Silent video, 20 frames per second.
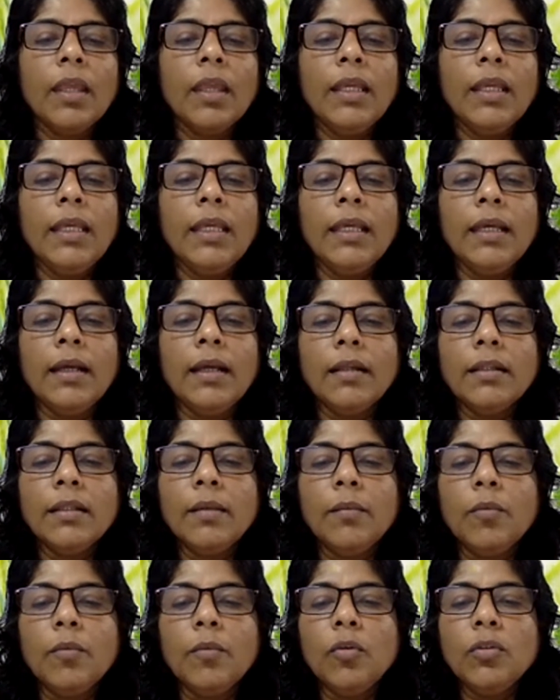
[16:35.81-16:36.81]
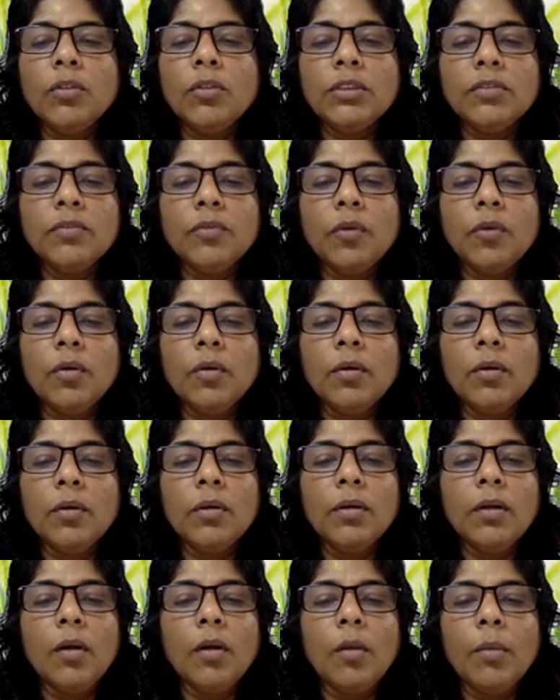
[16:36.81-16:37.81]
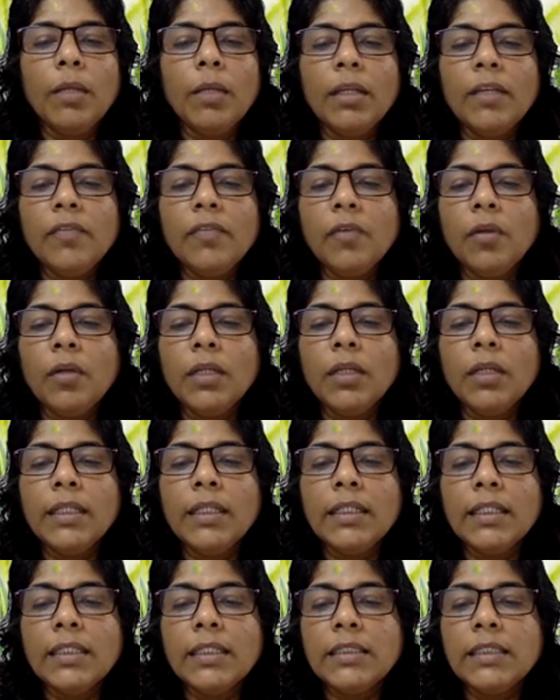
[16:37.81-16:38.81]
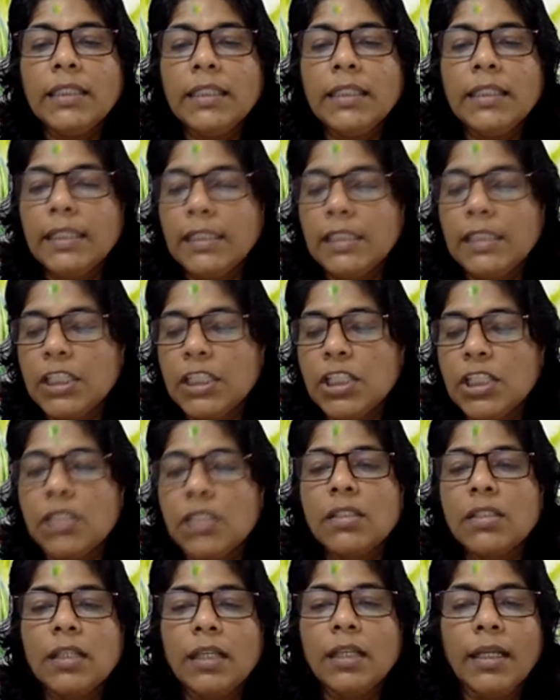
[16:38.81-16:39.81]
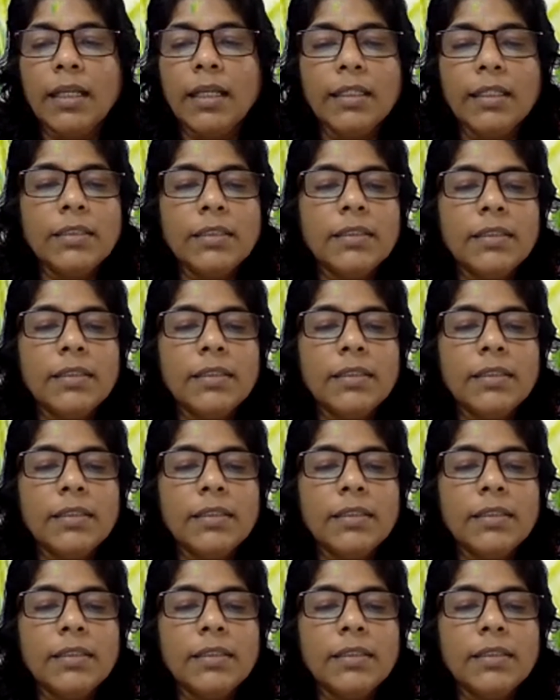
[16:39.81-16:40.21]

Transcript: Here, the most commonly found in test intelligence is